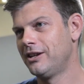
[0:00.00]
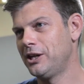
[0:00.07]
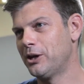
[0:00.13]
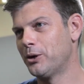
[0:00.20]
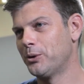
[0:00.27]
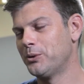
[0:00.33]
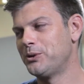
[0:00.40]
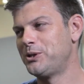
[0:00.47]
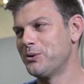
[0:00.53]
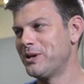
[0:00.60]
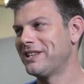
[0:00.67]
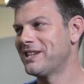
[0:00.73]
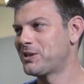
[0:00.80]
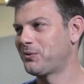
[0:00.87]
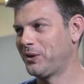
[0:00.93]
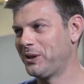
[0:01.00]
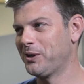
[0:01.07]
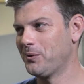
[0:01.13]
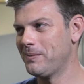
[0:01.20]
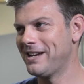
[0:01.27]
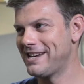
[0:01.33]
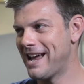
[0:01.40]
you know, doing this for a
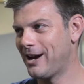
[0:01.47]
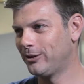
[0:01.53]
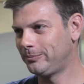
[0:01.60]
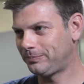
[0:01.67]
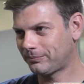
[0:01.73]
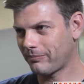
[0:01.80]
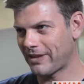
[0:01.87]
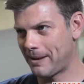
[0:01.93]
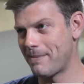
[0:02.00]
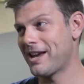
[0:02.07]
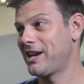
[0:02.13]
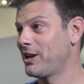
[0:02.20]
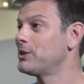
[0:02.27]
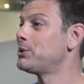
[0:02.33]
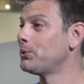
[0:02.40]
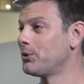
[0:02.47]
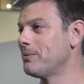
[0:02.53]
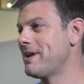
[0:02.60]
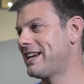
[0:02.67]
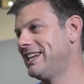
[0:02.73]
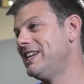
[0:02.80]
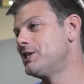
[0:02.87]
little bit now and making a tool
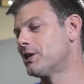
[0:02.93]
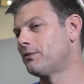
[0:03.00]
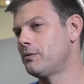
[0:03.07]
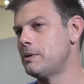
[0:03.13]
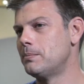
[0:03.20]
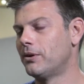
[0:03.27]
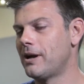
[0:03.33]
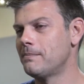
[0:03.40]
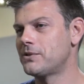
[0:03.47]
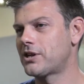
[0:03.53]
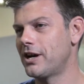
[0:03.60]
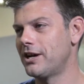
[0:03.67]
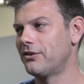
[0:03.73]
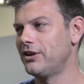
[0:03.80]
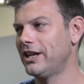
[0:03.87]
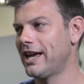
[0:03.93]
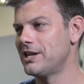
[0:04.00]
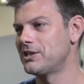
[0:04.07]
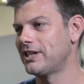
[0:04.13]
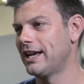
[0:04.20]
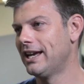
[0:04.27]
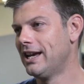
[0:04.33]
to make it easier for people, I'm starting to
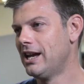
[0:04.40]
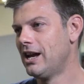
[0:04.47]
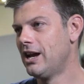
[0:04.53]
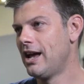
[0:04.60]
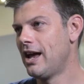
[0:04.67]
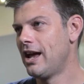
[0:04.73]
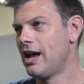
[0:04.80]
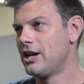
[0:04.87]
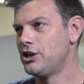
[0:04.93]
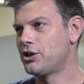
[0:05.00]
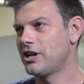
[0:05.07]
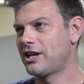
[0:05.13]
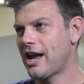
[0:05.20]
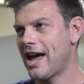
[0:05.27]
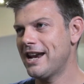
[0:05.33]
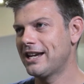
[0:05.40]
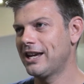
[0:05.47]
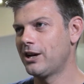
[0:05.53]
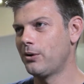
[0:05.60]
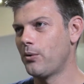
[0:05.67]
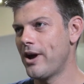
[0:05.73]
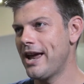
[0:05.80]
realize that you can kind of
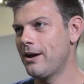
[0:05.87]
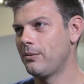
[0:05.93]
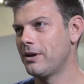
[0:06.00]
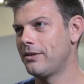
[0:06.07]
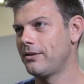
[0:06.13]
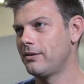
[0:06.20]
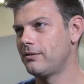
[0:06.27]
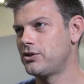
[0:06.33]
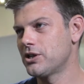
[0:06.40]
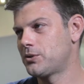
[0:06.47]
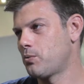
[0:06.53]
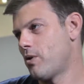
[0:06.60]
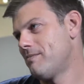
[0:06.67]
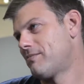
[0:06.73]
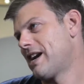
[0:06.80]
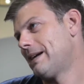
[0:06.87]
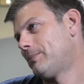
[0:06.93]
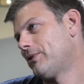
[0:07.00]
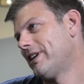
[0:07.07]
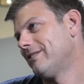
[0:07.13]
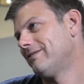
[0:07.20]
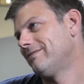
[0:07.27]
get away with just one
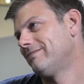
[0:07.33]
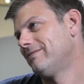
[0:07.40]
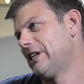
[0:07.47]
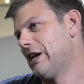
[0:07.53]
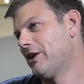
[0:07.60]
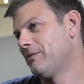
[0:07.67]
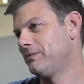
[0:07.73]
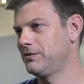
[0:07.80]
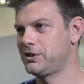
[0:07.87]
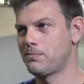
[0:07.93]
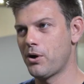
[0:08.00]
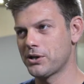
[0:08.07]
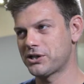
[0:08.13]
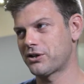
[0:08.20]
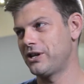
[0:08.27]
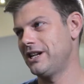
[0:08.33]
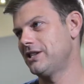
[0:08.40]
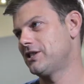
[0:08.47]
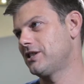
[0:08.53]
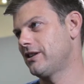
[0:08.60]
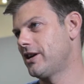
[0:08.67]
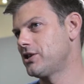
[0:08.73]
breakpoint, you know, small
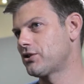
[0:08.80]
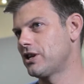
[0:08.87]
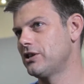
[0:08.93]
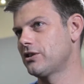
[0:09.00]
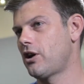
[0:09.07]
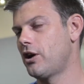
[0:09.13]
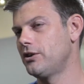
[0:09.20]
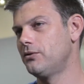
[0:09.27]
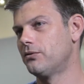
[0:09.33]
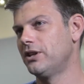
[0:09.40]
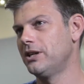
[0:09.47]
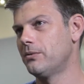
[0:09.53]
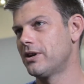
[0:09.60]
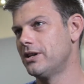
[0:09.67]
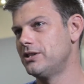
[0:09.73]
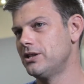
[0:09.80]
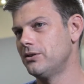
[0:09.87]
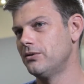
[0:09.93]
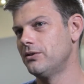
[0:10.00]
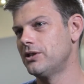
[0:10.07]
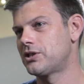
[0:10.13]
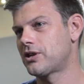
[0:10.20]
screens, large screens. All you really want to
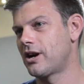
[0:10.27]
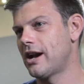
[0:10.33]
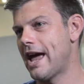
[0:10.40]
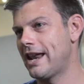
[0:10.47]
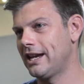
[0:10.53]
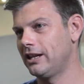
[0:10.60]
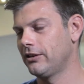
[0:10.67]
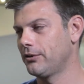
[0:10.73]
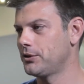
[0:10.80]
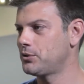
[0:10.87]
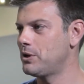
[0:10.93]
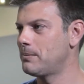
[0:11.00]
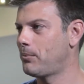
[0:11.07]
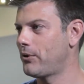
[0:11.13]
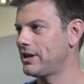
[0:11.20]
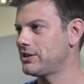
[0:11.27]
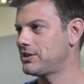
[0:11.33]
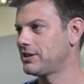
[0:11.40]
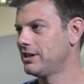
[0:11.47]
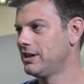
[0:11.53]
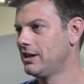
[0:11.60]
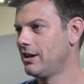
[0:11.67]
do is start adding little tweak
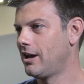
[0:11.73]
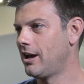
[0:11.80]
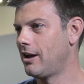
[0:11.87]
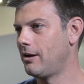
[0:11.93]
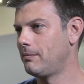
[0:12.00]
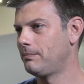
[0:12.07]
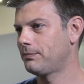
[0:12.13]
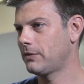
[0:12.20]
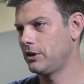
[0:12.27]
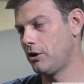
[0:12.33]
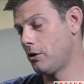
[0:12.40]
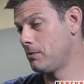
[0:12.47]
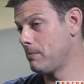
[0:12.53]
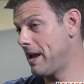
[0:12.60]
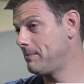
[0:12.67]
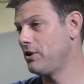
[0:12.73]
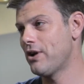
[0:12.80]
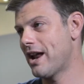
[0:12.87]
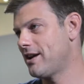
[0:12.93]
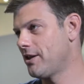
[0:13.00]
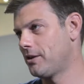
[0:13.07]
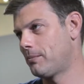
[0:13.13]
points um, you know, maybe
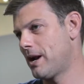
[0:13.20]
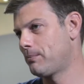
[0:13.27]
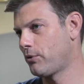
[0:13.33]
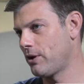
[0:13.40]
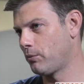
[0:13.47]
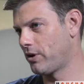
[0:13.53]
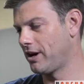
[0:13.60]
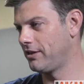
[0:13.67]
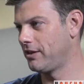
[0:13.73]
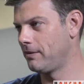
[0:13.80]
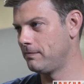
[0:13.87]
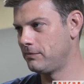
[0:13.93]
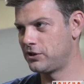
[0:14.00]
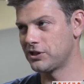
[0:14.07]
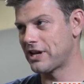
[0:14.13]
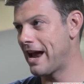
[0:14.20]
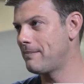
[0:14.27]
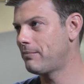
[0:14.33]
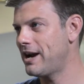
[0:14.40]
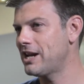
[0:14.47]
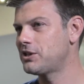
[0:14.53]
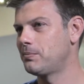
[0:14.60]
you add another breakpoint where the
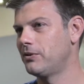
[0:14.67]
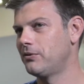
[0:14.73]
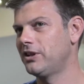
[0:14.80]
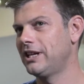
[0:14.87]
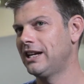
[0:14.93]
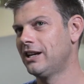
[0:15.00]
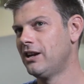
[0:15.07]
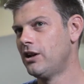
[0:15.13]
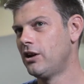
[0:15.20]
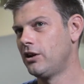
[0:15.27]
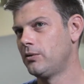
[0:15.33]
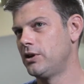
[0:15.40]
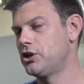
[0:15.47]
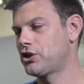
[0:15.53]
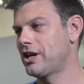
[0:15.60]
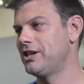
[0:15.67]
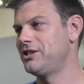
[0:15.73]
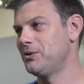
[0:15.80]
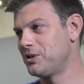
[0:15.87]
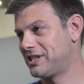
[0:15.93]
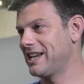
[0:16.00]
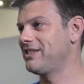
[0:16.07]
design breaks, but really what you're trying
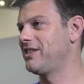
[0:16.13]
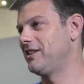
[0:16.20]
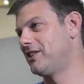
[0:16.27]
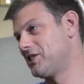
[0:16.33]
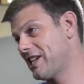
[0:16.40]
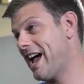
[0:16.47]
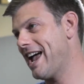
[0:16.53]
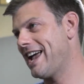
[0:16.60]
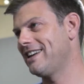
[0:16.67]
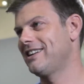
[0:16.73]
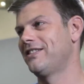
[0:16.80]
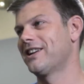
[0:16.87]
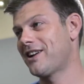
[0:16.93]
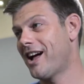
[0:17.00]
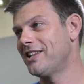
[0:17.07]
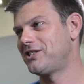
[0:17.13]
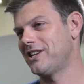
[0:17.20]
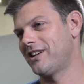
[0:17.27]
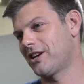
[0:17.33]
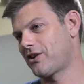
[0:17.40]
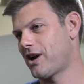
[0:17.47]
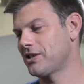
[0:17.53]
to do is get the design and the
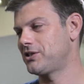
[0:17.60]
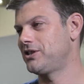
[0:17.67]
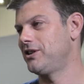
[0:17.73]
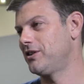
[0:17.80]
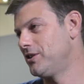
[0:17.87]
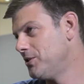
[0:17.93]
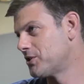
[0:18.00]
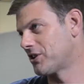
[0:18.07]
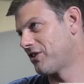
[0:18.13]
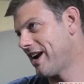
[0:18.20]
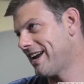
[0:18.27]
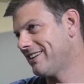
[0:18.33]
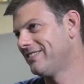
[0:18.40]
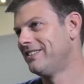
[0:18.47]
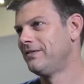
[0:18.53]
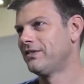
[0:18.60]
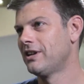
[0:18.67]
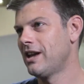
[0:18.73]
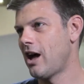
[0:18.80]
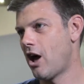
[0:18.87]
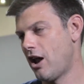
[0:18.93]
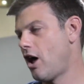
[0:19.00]
content across to your user, right,
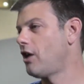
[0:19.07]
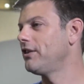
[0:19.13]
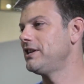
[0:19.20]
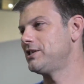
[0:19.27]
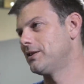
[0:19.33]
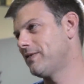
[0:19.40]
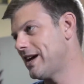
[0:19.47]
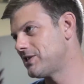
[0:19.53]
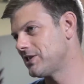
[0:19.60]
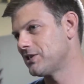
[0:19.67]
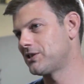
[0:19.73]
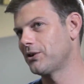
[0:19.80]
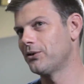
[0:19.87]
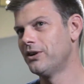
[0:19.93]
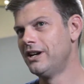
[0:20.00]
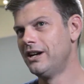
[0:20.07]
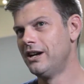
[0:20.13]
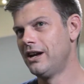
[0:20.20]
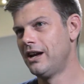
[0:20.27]
on all these devices. So